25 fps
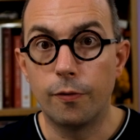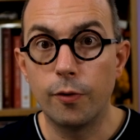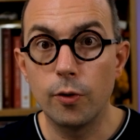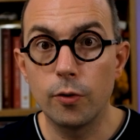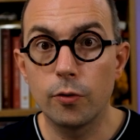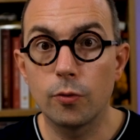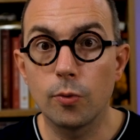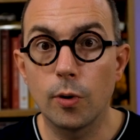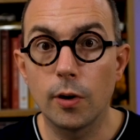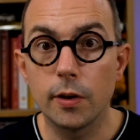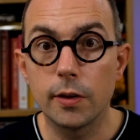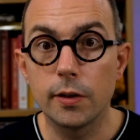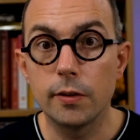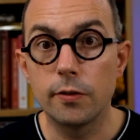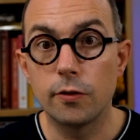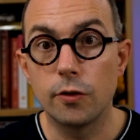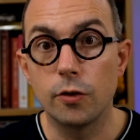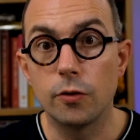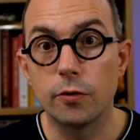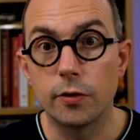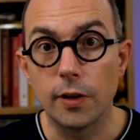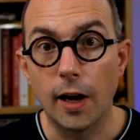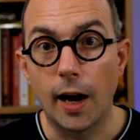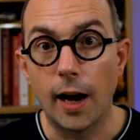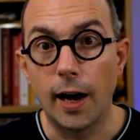first one is
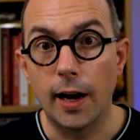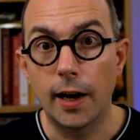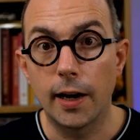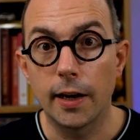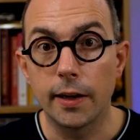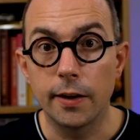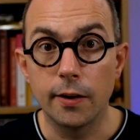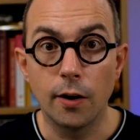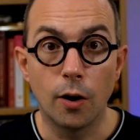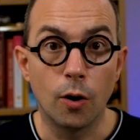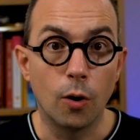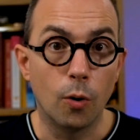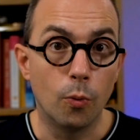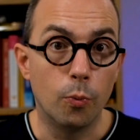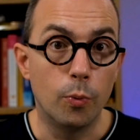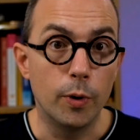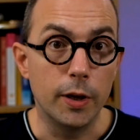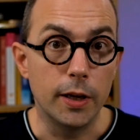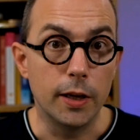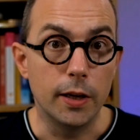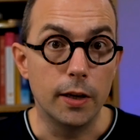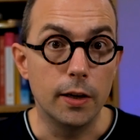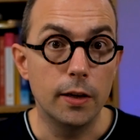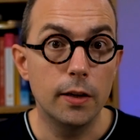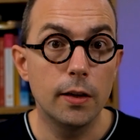use I or
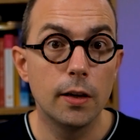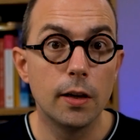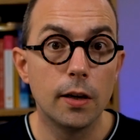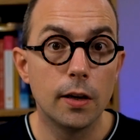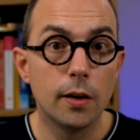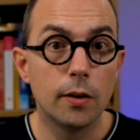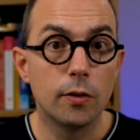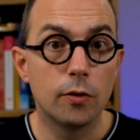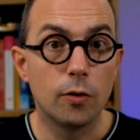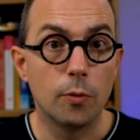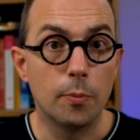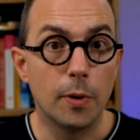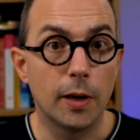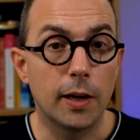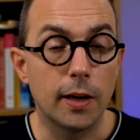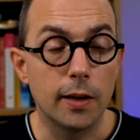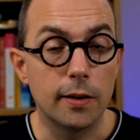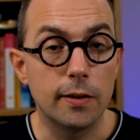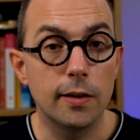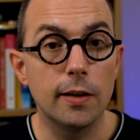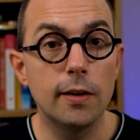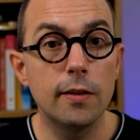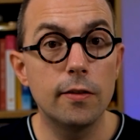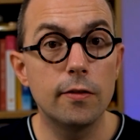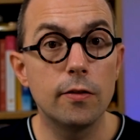we to make
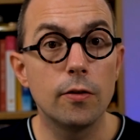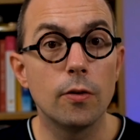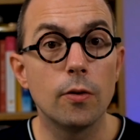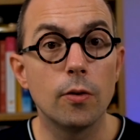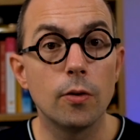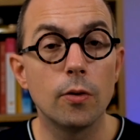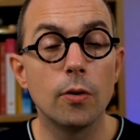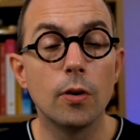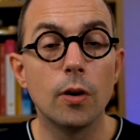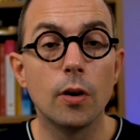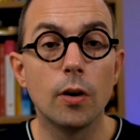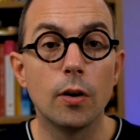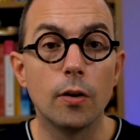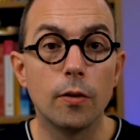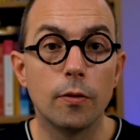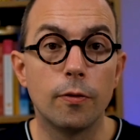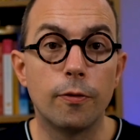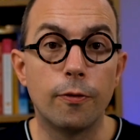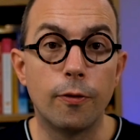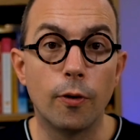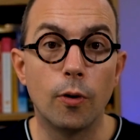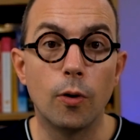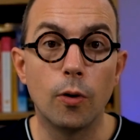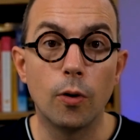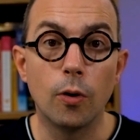it easier
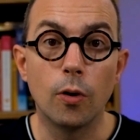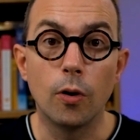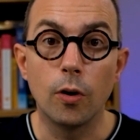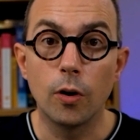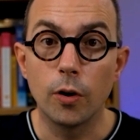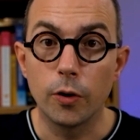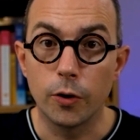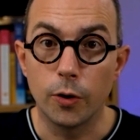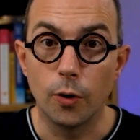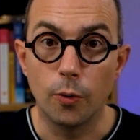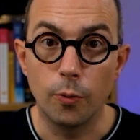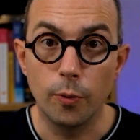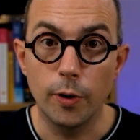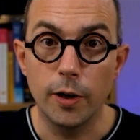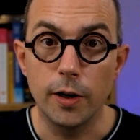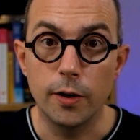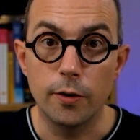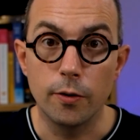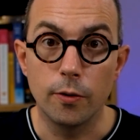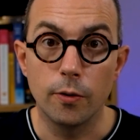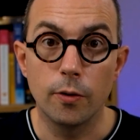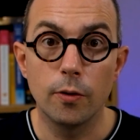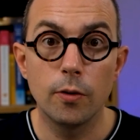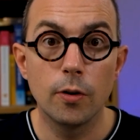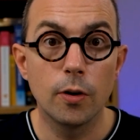for your
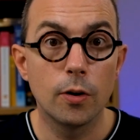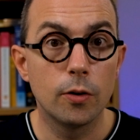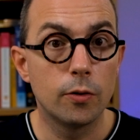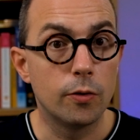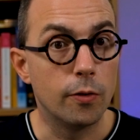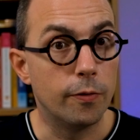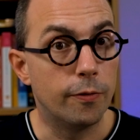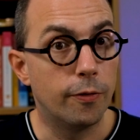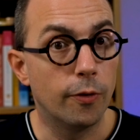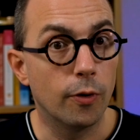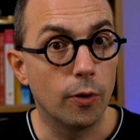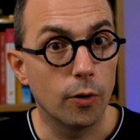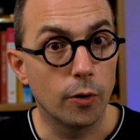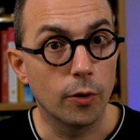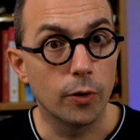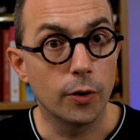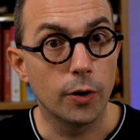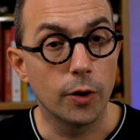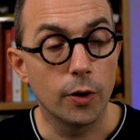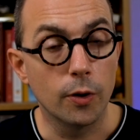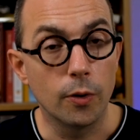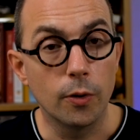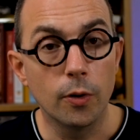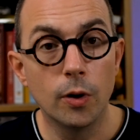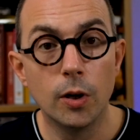reader to follow
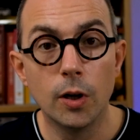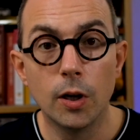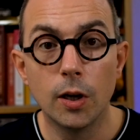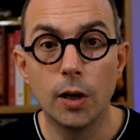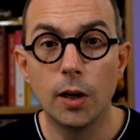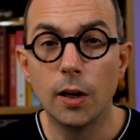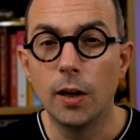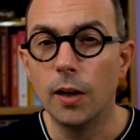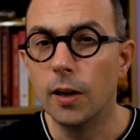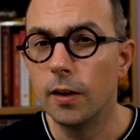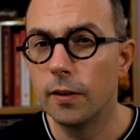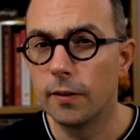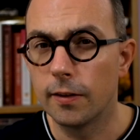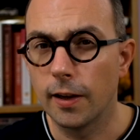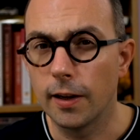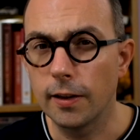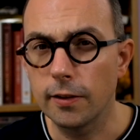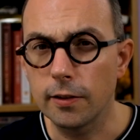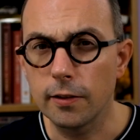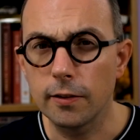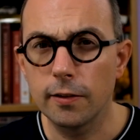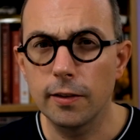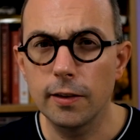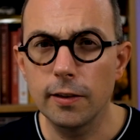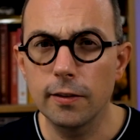you.
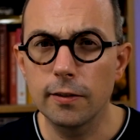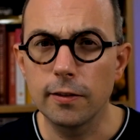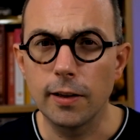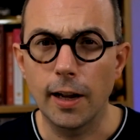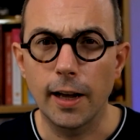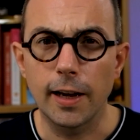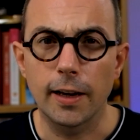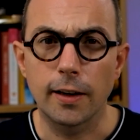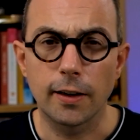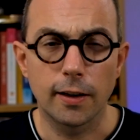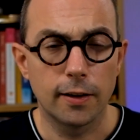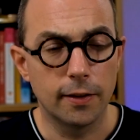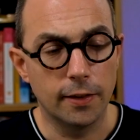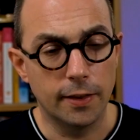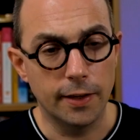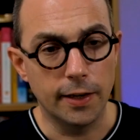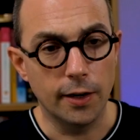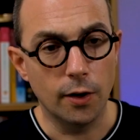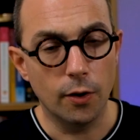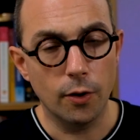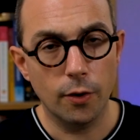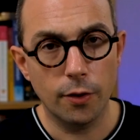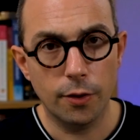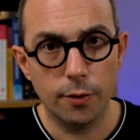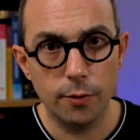Sentences like "the
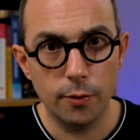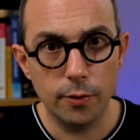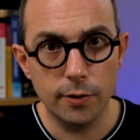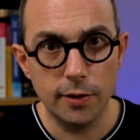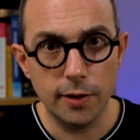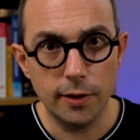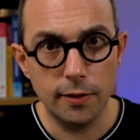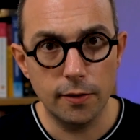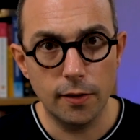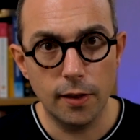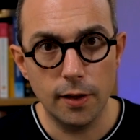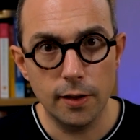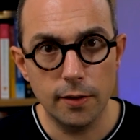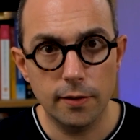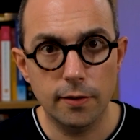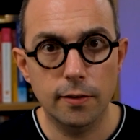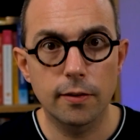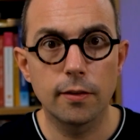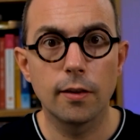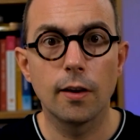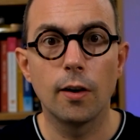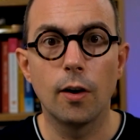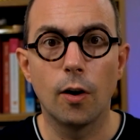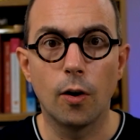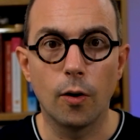author did
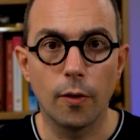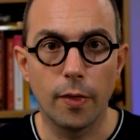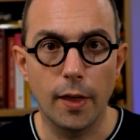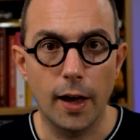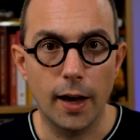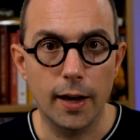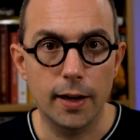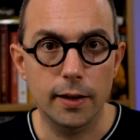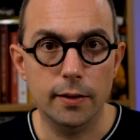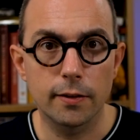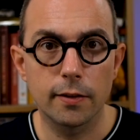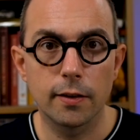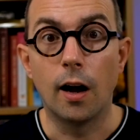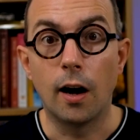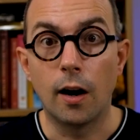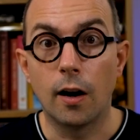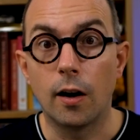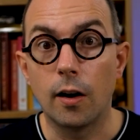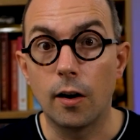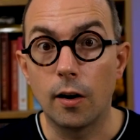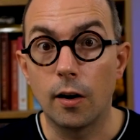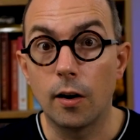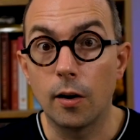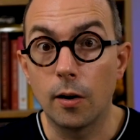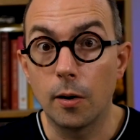this" or "that"
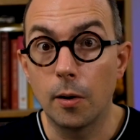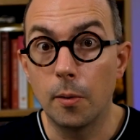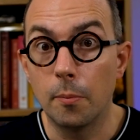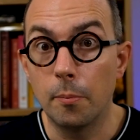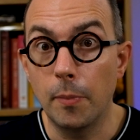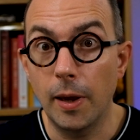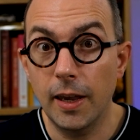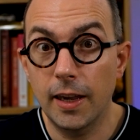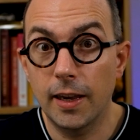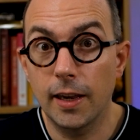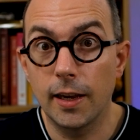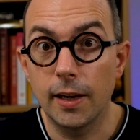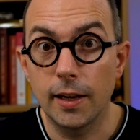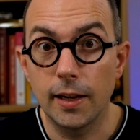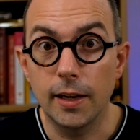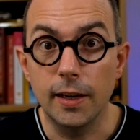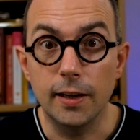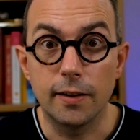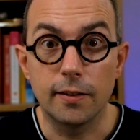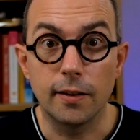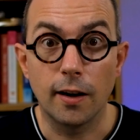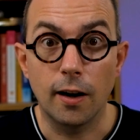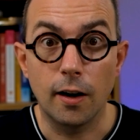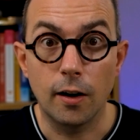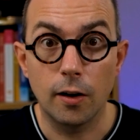are making
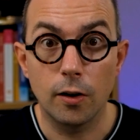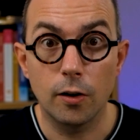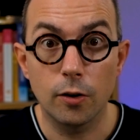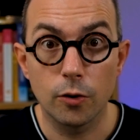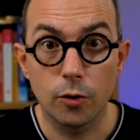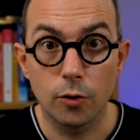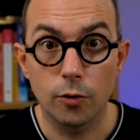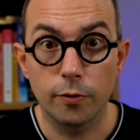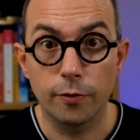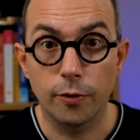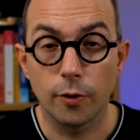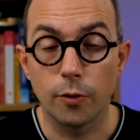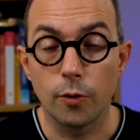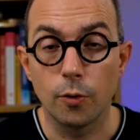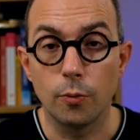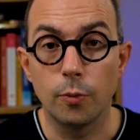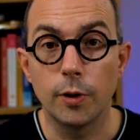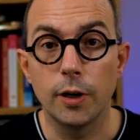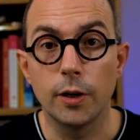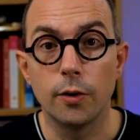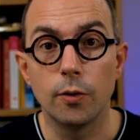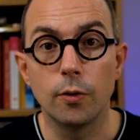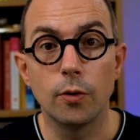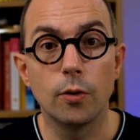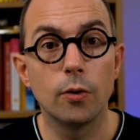it harder for the
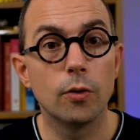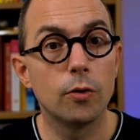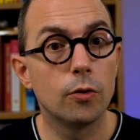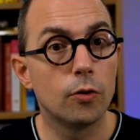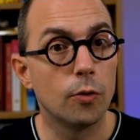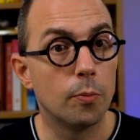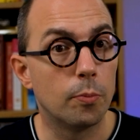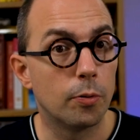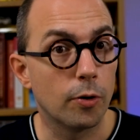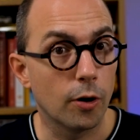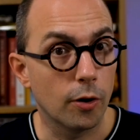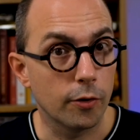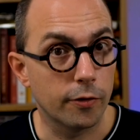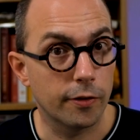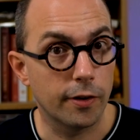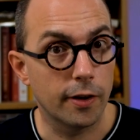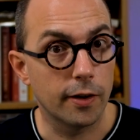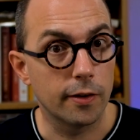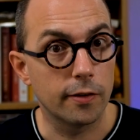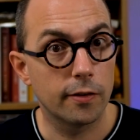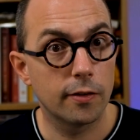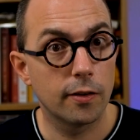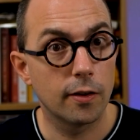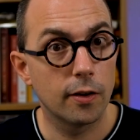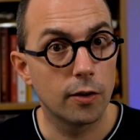reader to
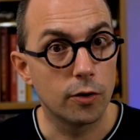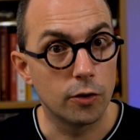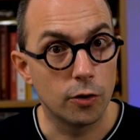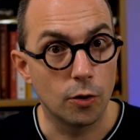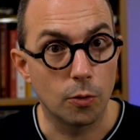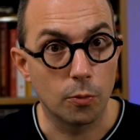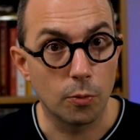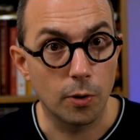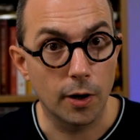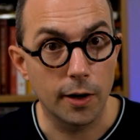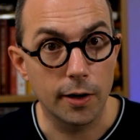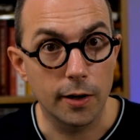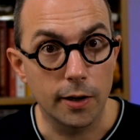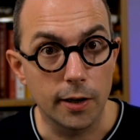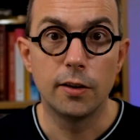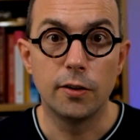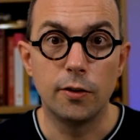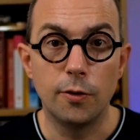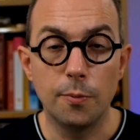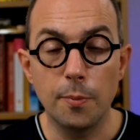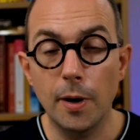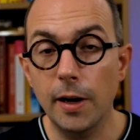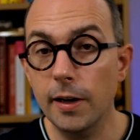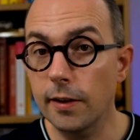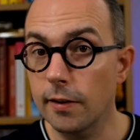process your writing.
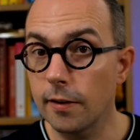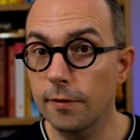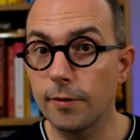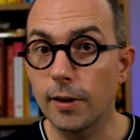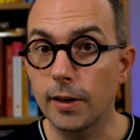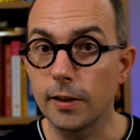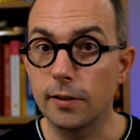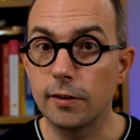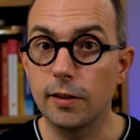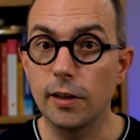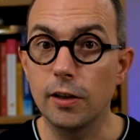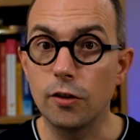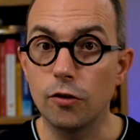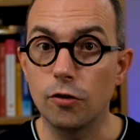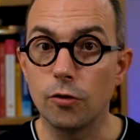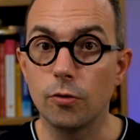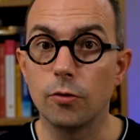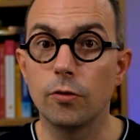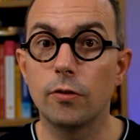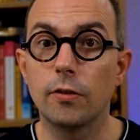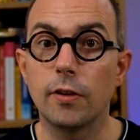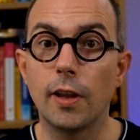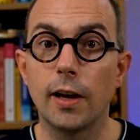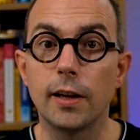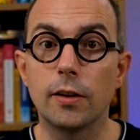You might have had
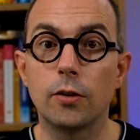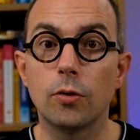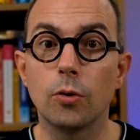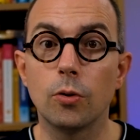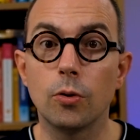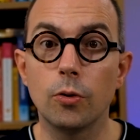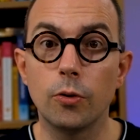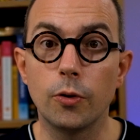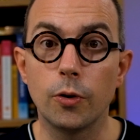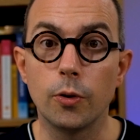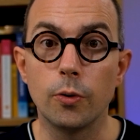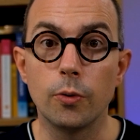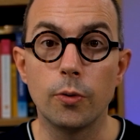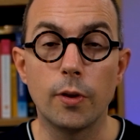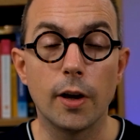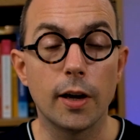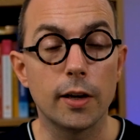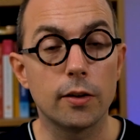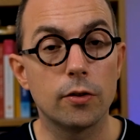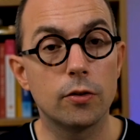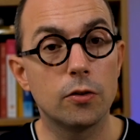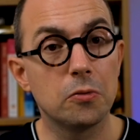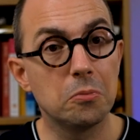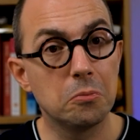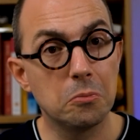teachers that told you
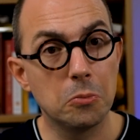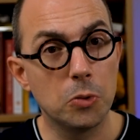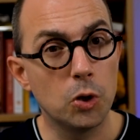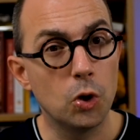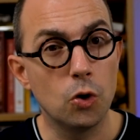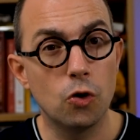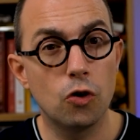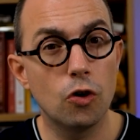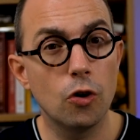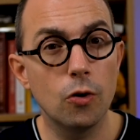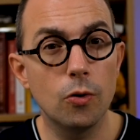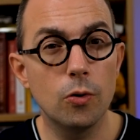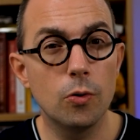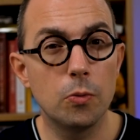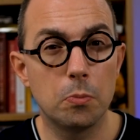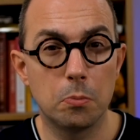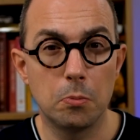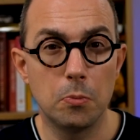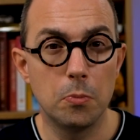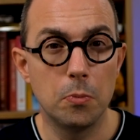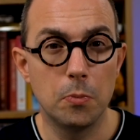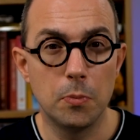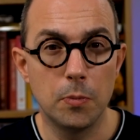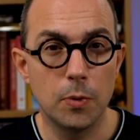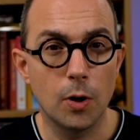that you
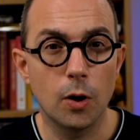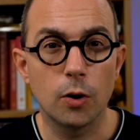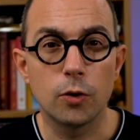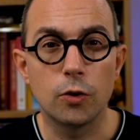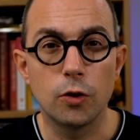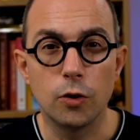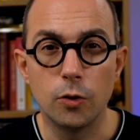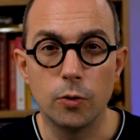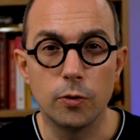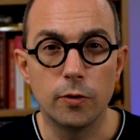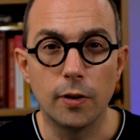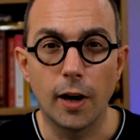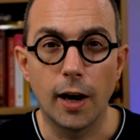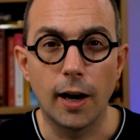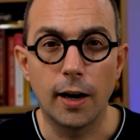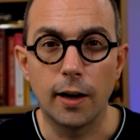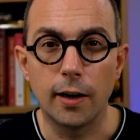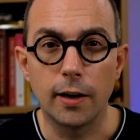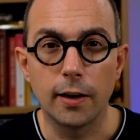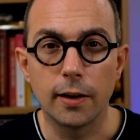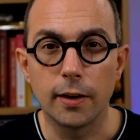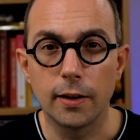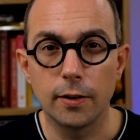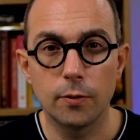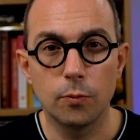should not use
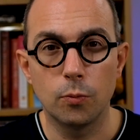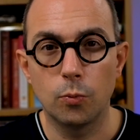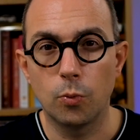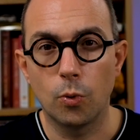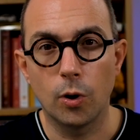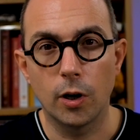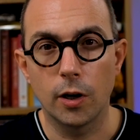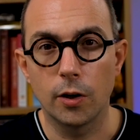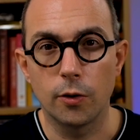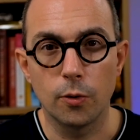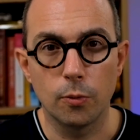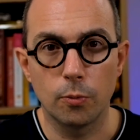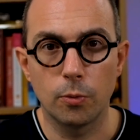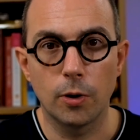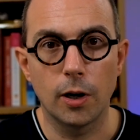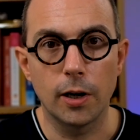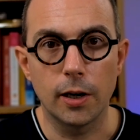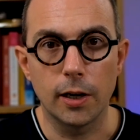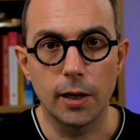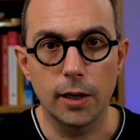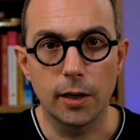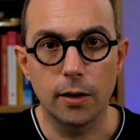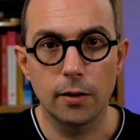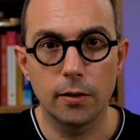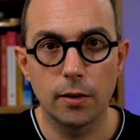I while you're
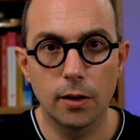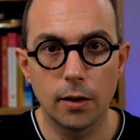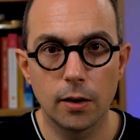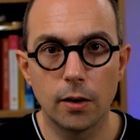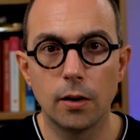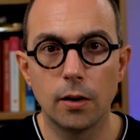writing.